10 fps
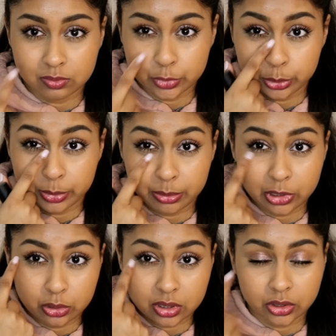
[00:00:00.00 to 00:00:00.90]
to maybe
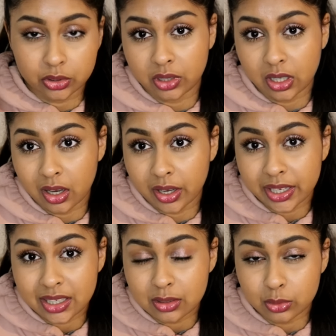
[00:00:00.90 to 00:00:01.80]
use under the
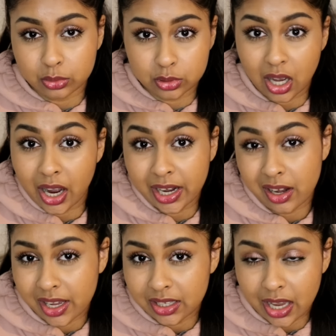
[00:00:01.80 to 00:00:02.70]
eyes or to
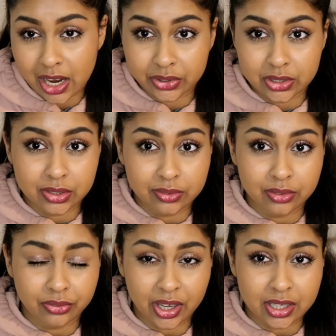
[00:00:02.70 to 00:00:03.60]
highlight areas of your
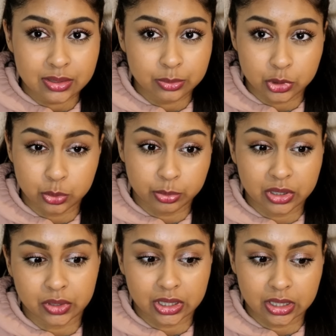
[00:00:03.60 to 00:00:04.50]
face, which would be
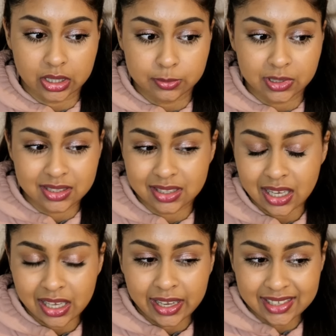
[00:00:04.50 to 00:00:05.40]
really nice because
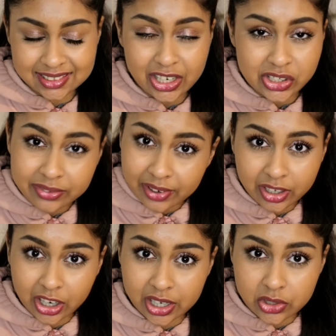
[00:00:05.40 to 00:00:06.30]
it's actually very
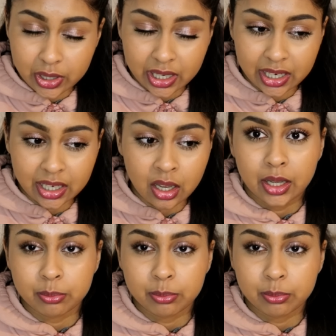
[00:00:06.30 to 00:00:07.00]
hydrating,